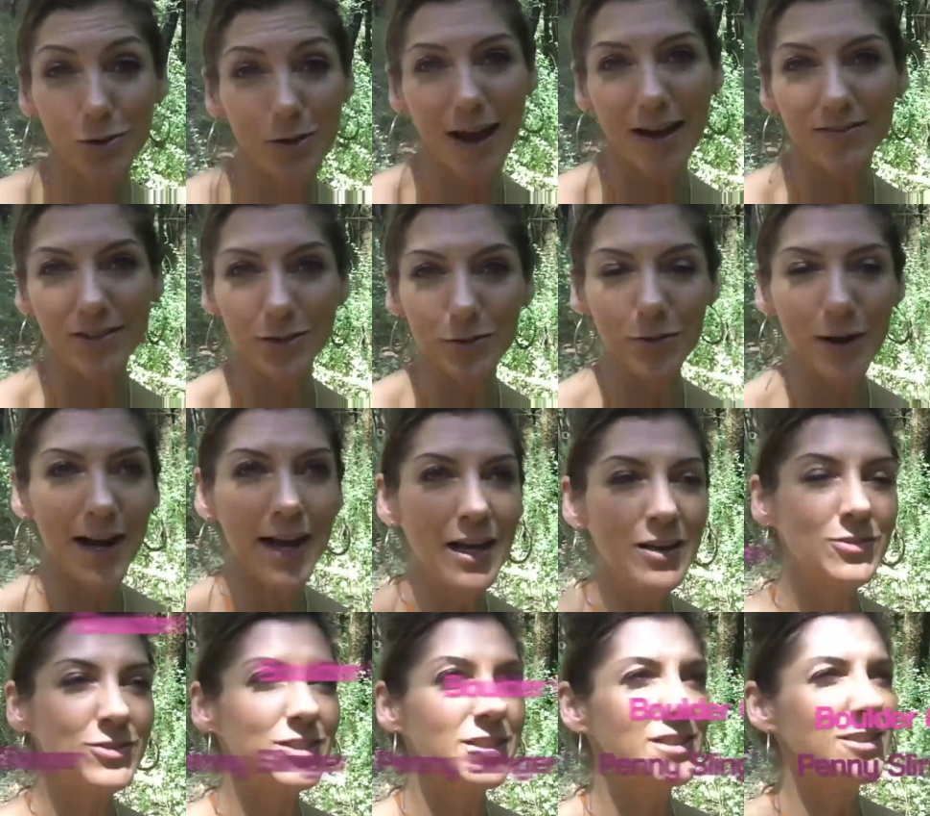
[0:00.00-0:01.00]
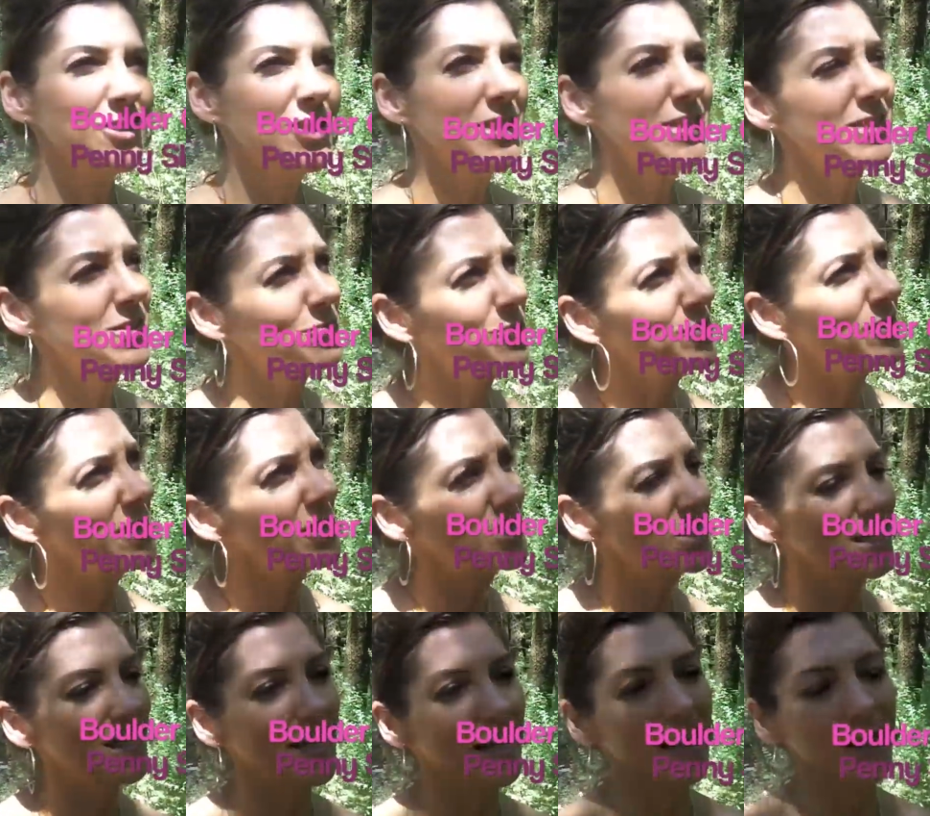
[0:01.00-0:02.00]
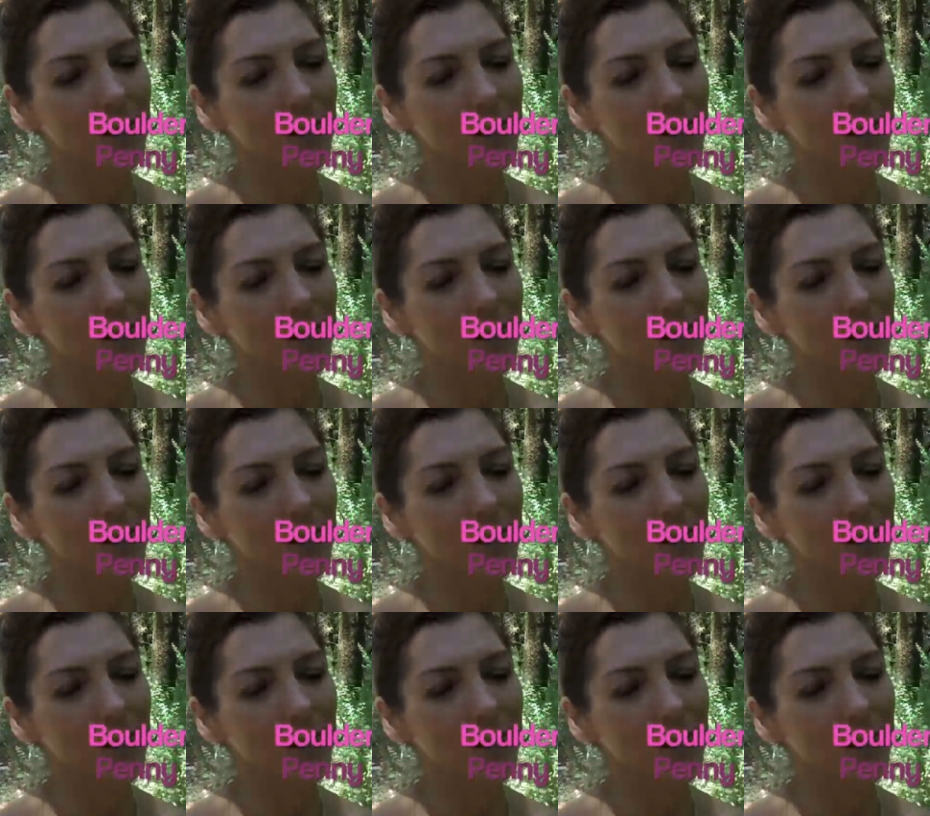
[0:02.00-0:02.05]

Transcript: travel around and just finishing